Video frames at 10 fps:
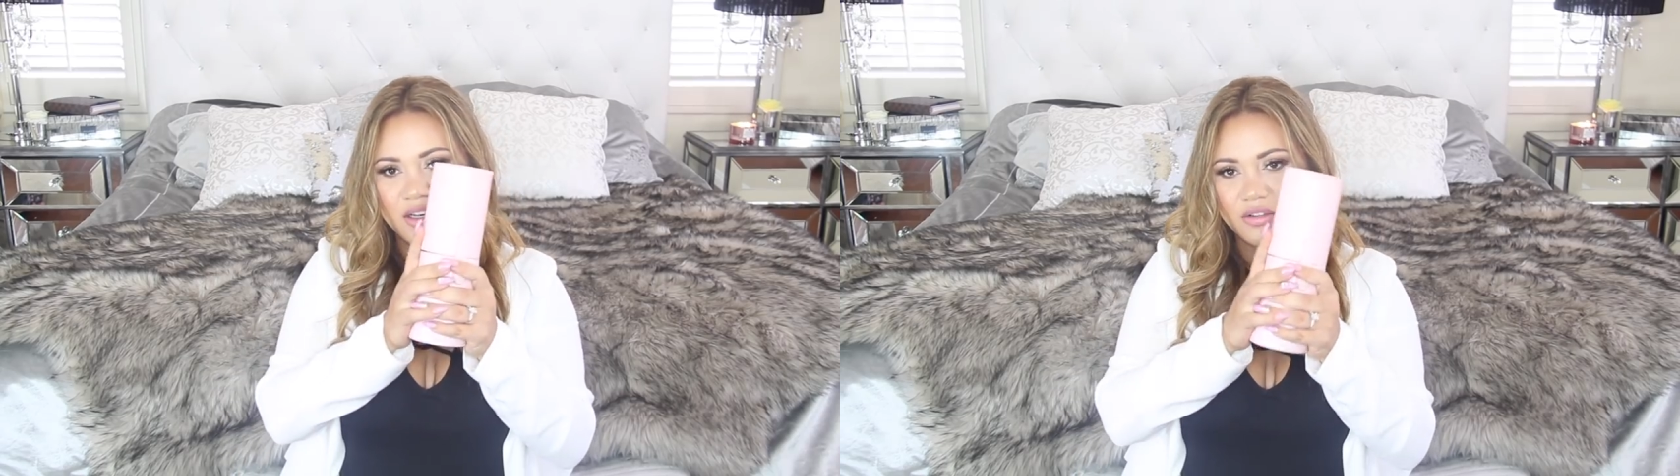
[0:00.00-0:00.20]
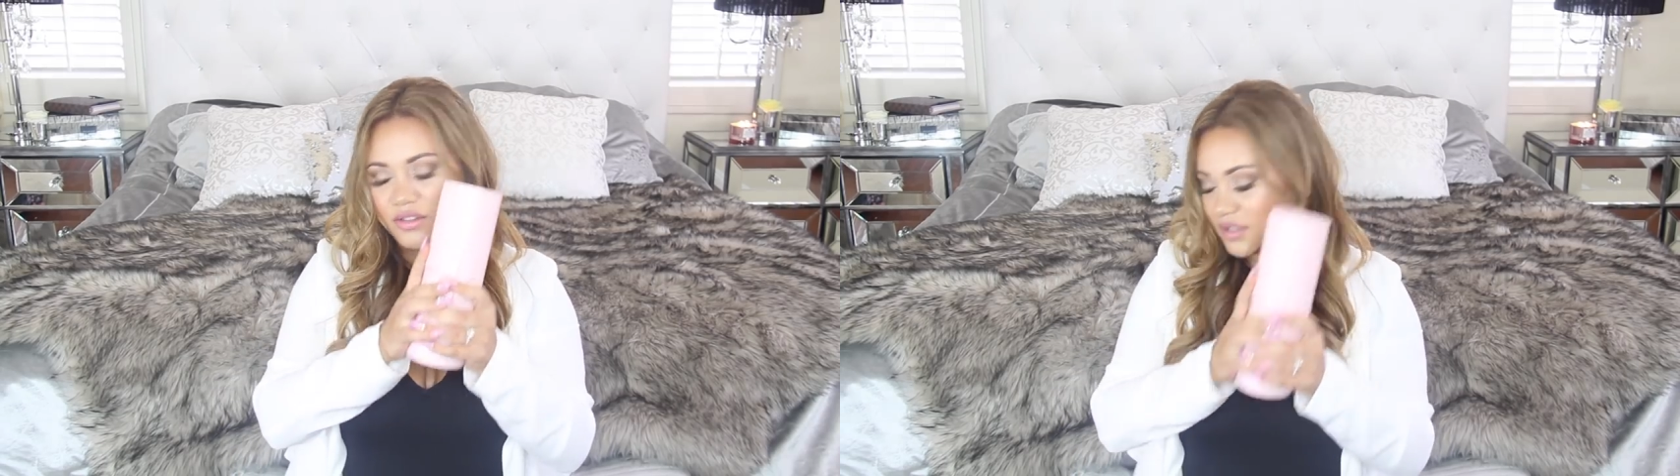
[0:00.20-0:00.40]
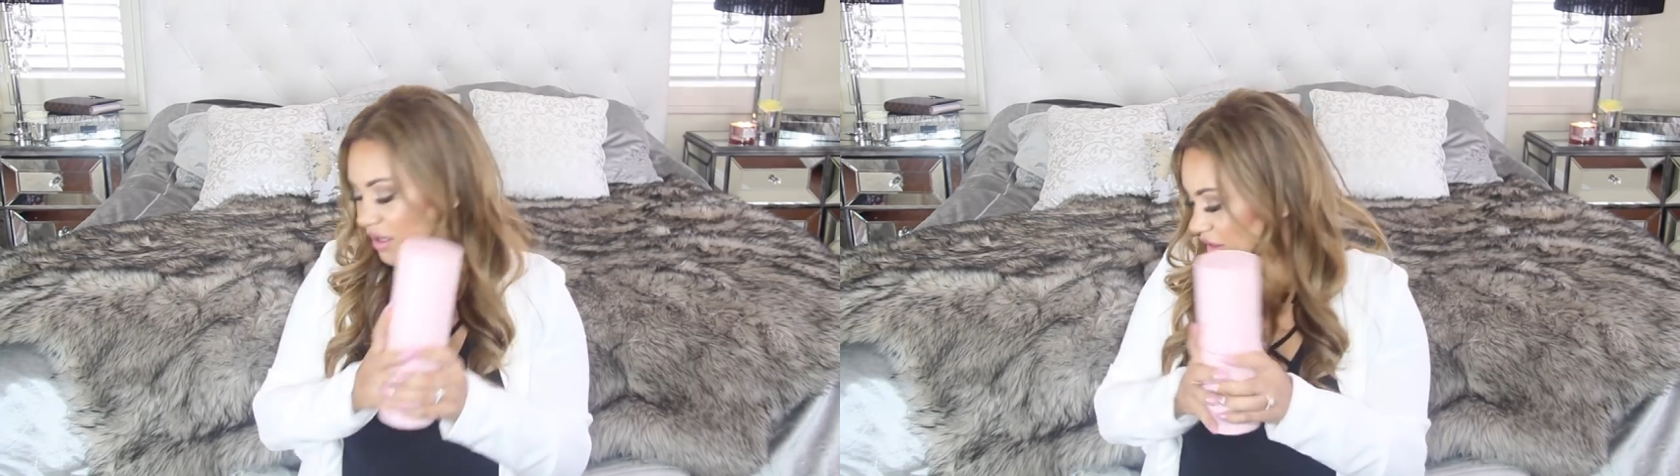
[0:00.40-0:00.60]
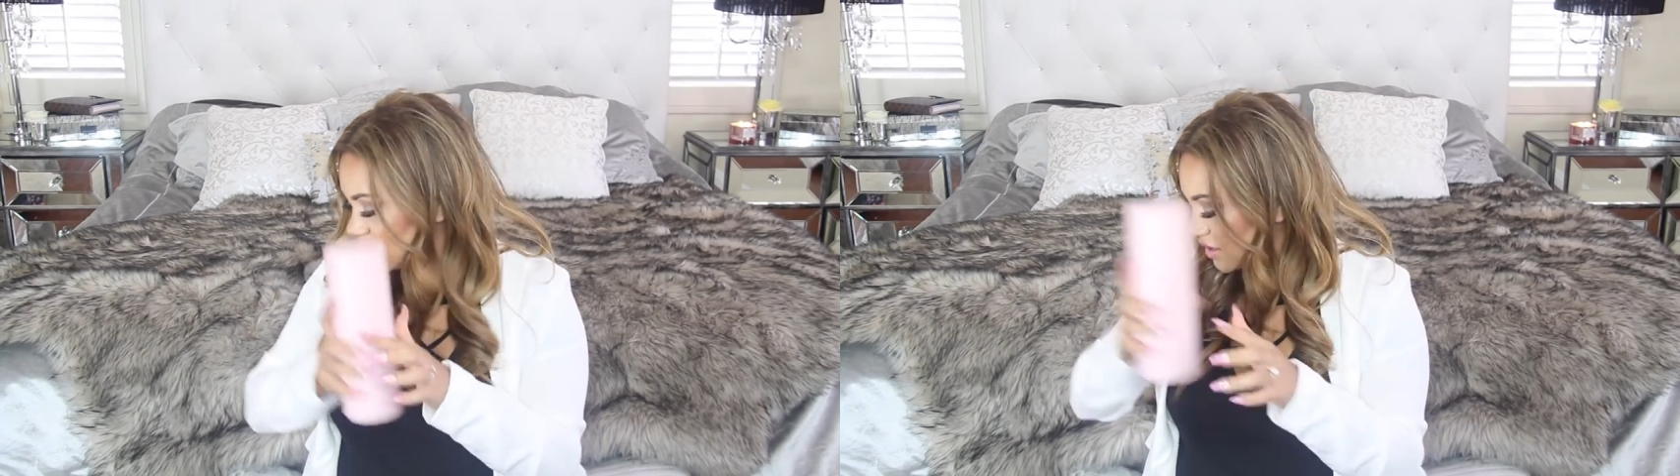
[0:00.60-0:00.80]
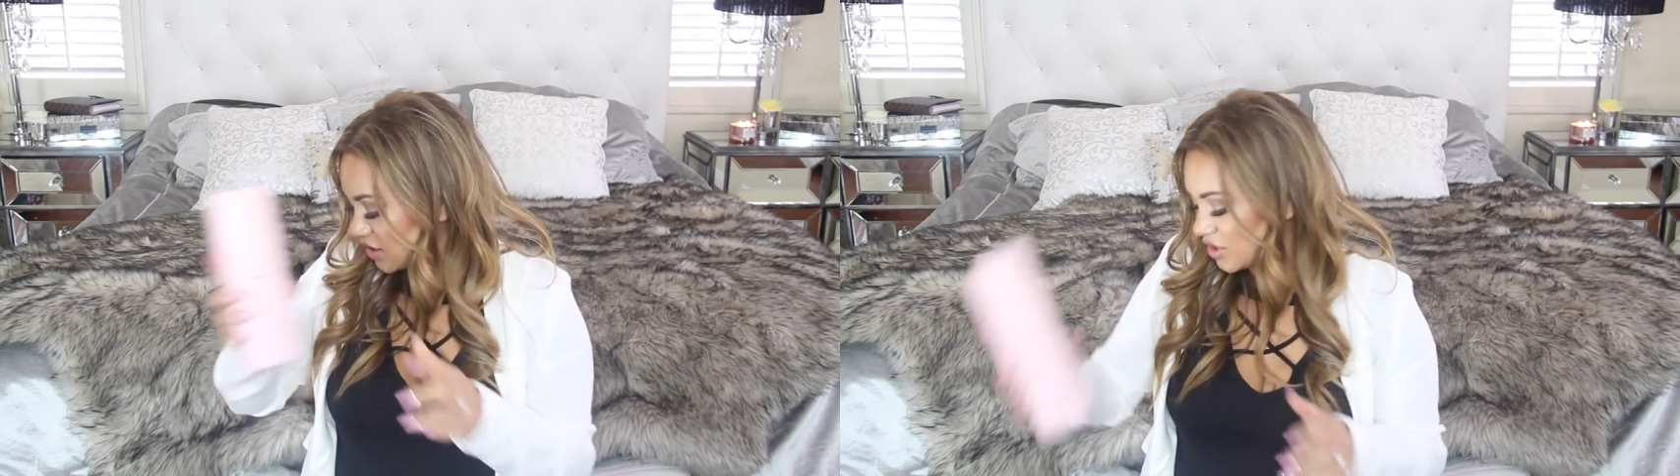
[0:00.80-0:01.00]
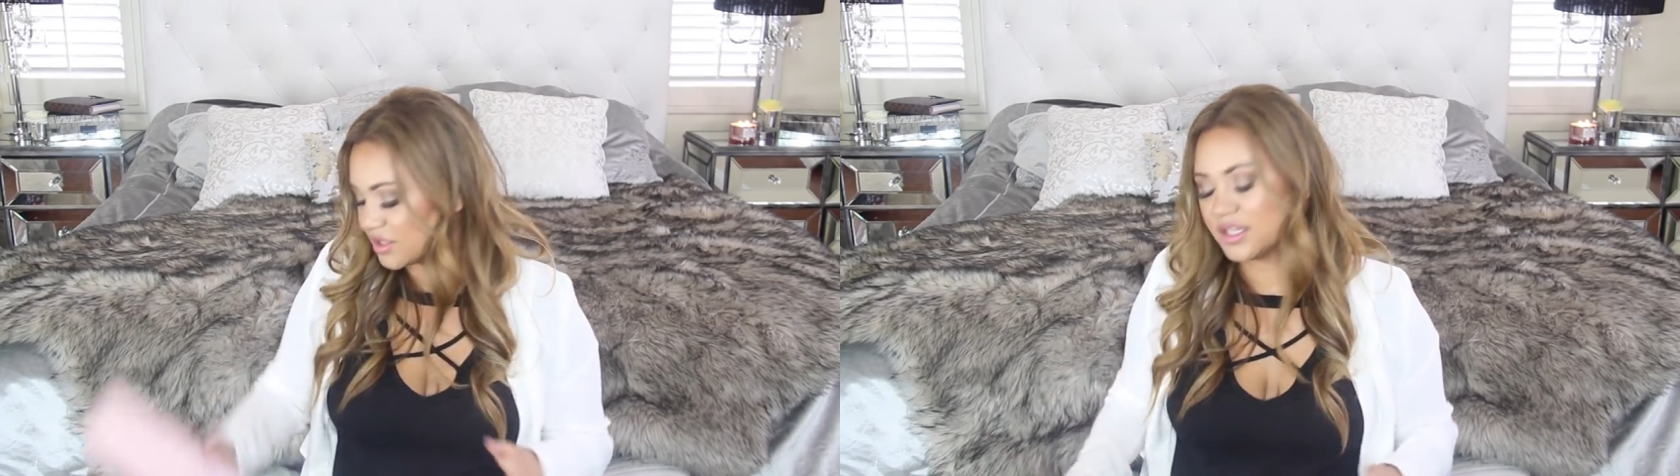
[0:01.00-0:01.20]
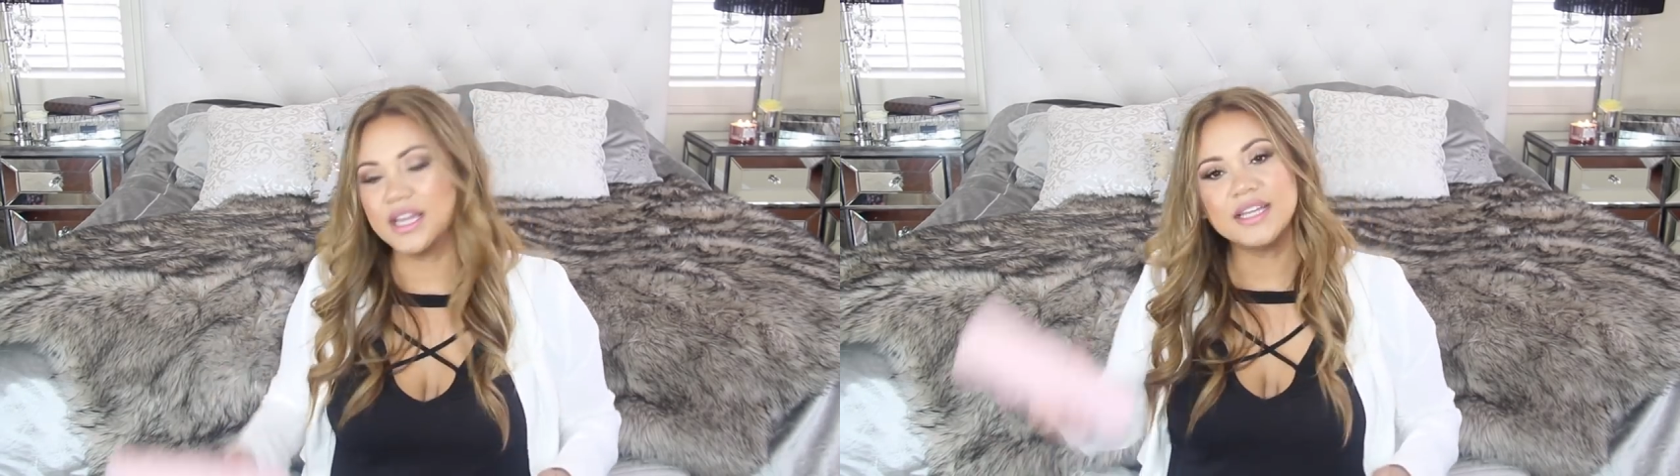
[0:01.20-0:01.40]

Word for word: And it looks like this, and I just